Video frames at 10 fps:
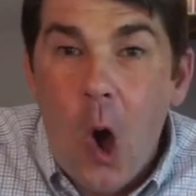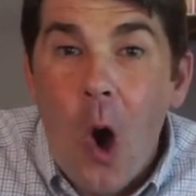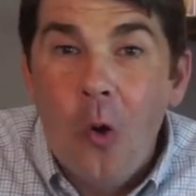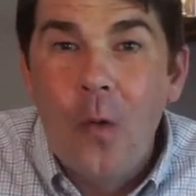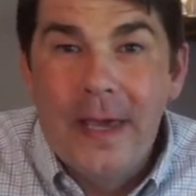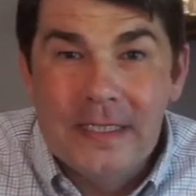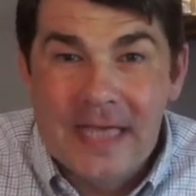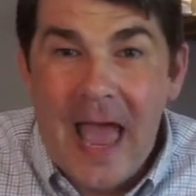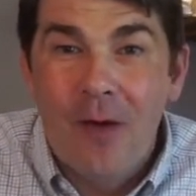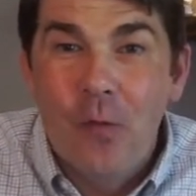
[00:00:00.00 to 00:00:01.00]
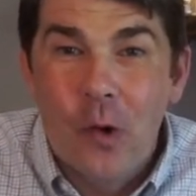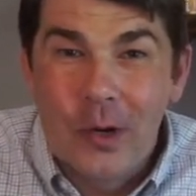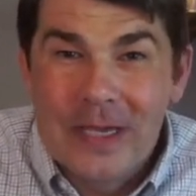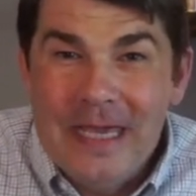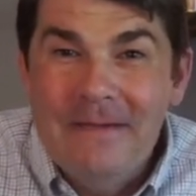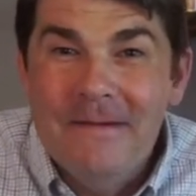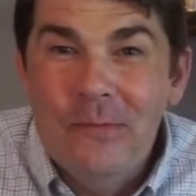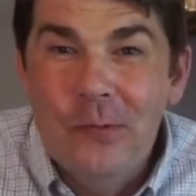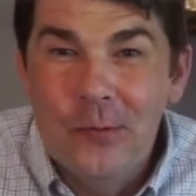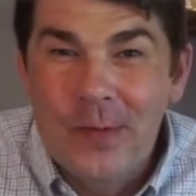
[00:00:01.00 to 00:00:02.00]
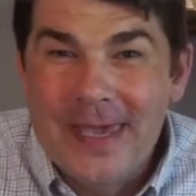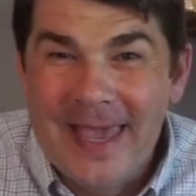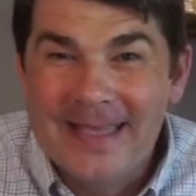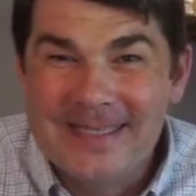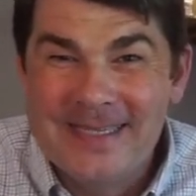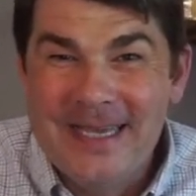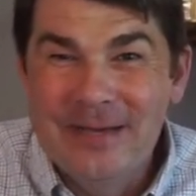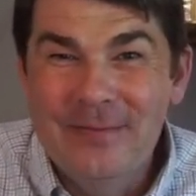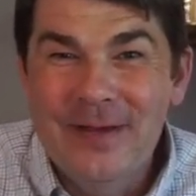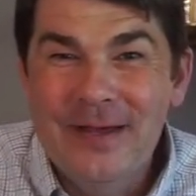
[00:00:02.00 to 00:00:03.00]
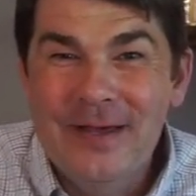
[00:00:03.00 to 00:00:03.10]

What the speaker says: always at work, even when we can't see him.